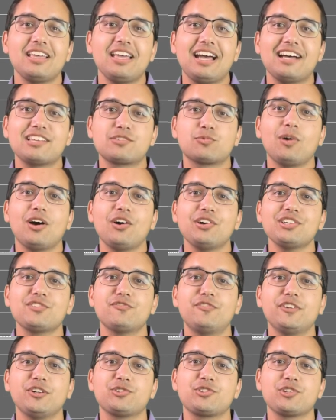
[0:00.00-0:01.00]
as well as
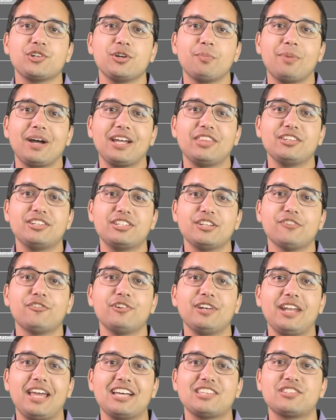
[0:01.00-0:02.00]
filter by the
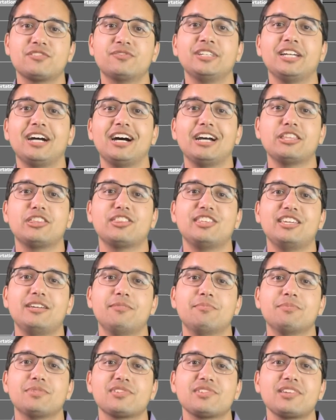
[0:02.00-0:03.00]
different SVI
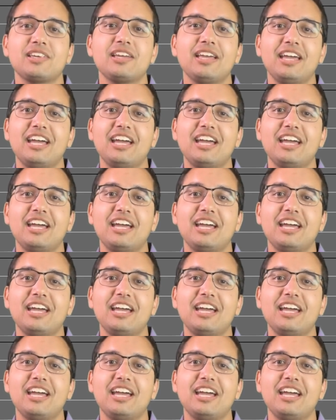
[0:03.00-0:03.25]
themes,